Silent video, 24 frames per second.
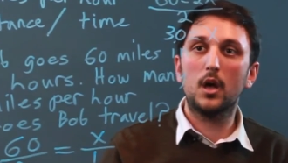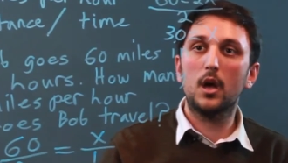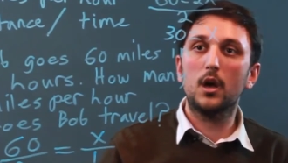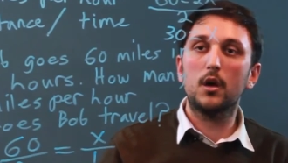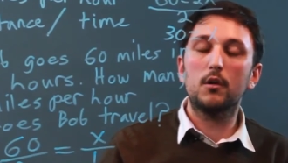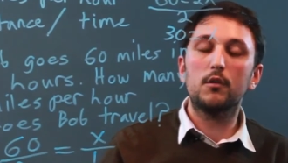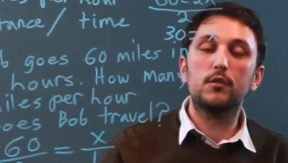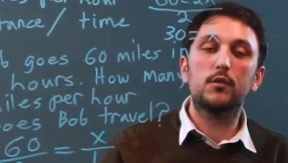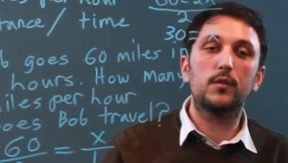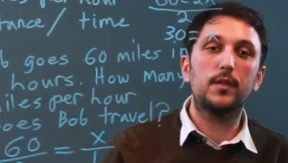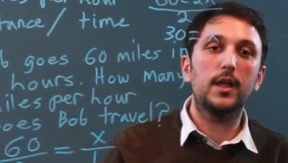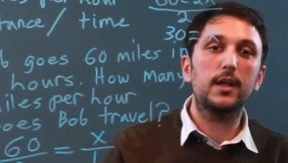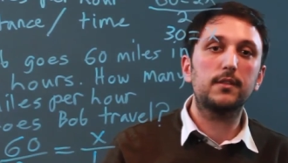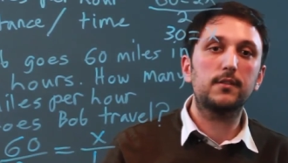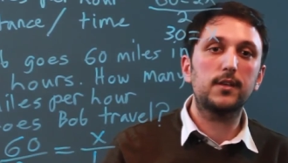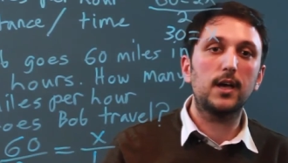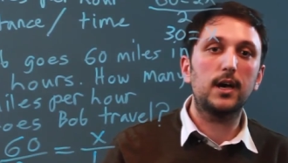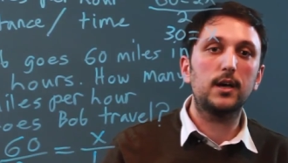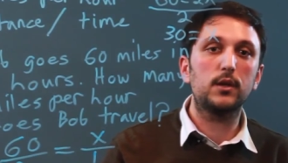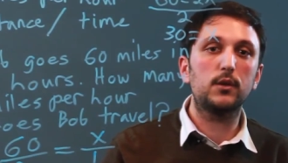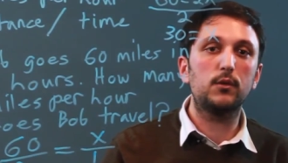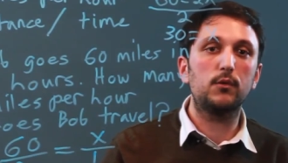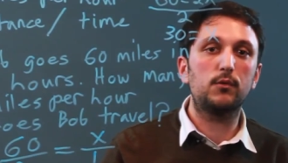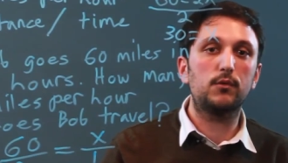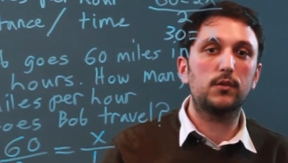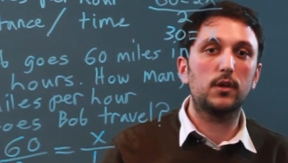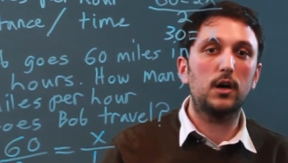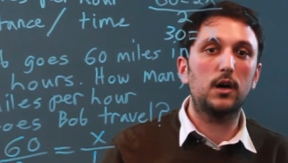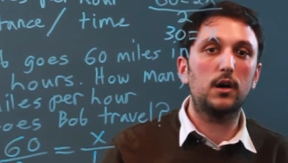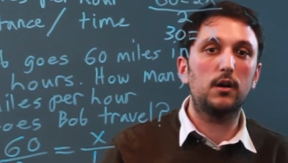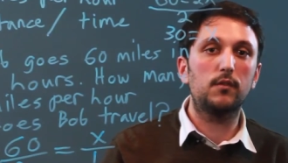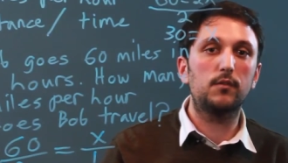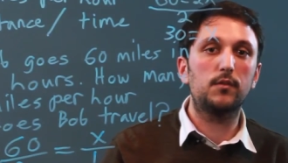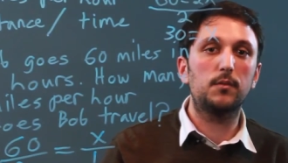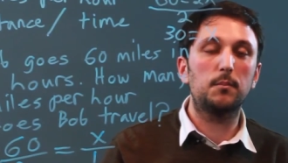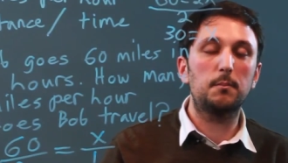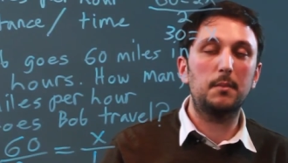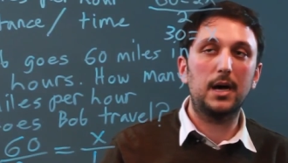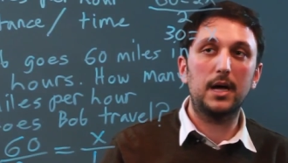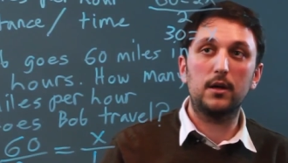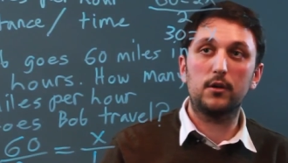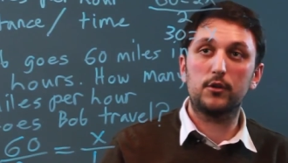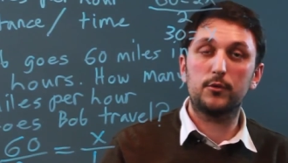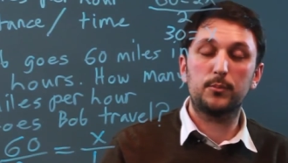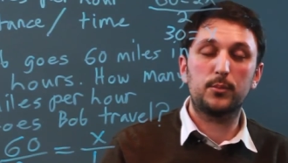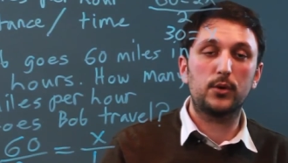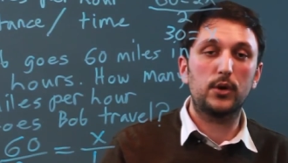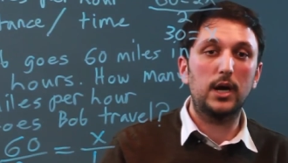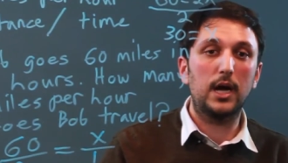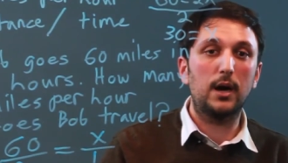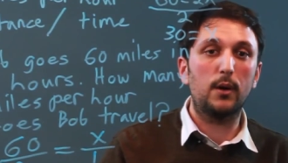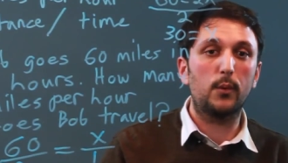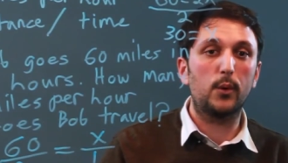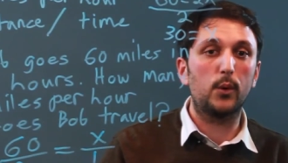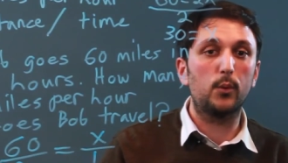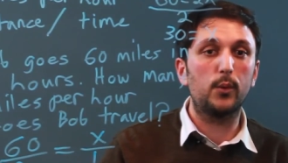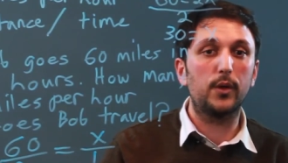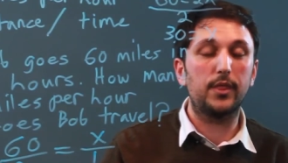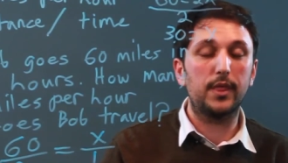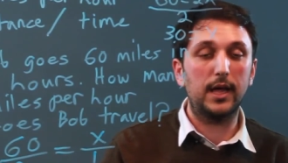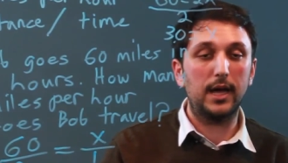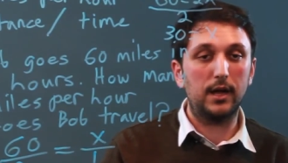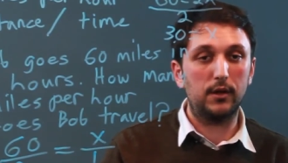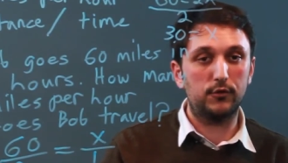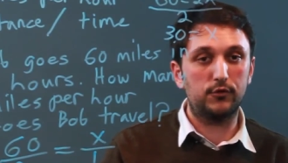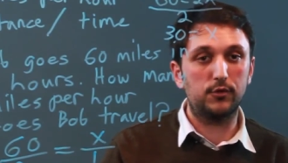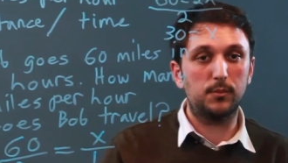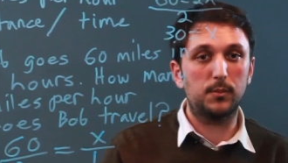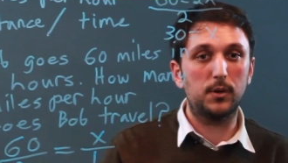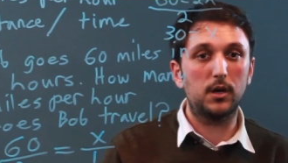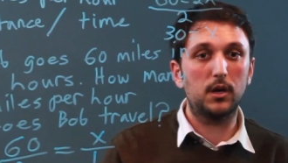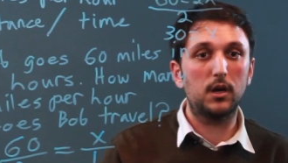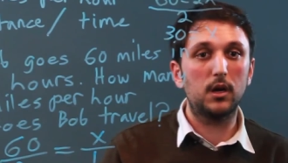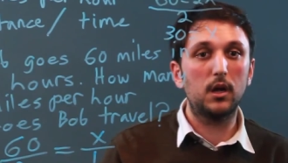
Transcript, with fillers: So that's how you solve miles per hour with algebra.